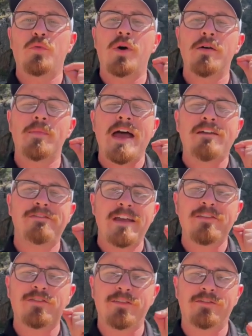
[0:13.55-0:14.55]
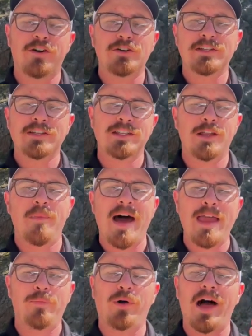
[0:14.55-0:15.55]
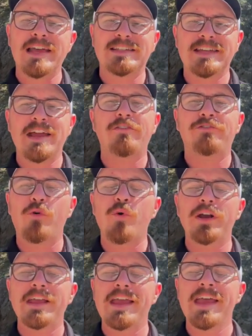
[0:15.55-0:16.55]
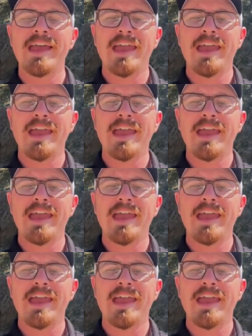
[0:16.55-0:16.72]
one of my favorite verses in the Bible, Isaiah 40,